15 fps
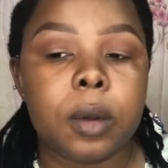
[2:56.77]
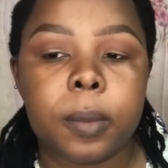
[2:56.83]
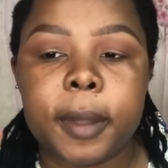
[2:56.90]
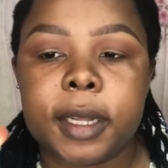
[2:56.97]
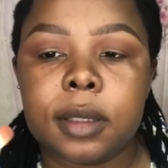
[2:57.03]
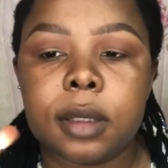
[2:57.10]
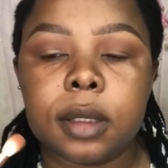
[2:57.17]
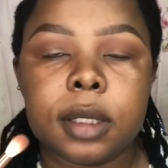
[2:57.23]

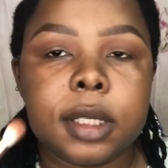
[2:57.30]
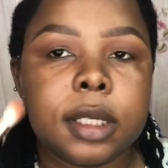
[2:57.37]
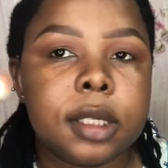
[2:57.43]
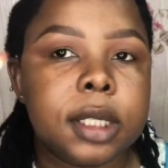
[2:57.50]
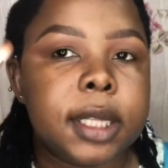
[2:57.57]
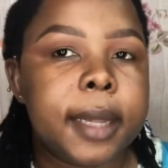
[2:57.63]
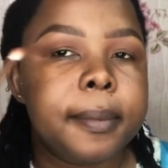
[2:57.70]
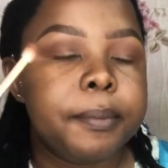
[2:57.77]
back to the
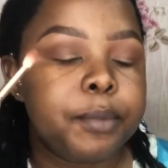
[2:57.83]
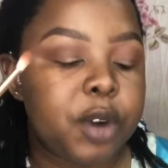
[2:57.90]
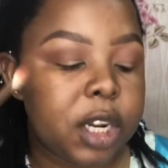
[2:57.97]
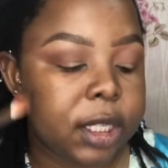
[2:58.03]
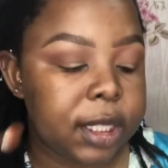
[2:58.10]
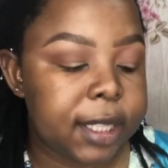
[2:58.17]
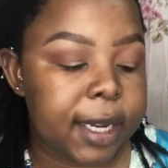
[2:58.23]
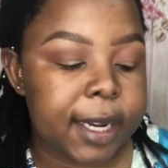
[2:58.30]
same brush
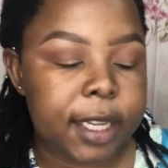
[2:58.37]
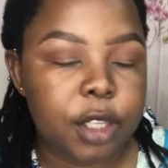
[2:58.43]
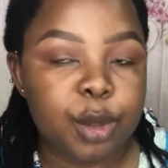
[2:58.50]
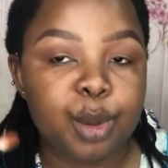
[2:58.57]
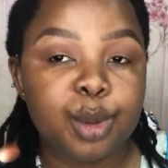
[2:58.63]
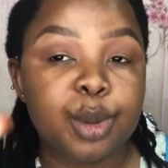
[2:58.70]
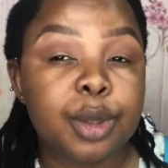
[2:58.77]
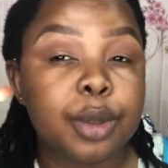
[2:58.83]
that I
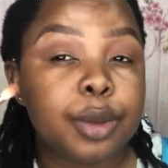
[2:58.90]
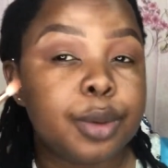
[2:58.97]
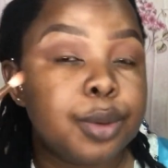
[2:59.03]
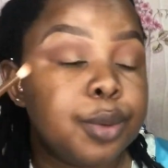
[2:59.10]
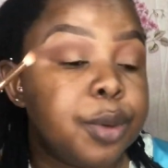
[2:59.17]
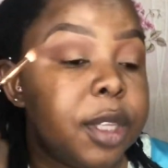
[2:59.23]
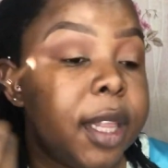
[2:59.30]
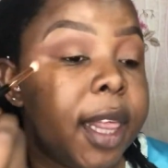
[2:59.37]
used
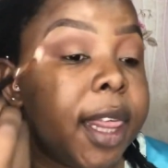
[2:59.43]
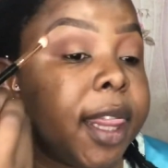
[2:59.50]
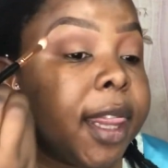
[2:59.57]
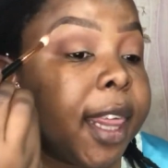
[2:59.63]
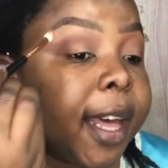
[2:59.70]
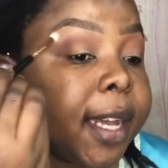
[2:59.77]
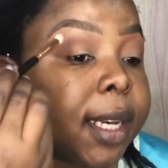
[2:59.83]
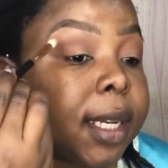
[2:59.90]
with
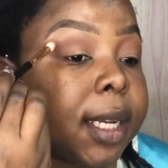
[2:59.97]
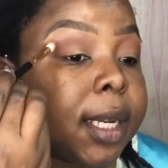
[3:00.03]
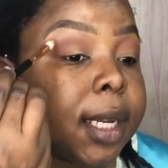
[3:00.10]
that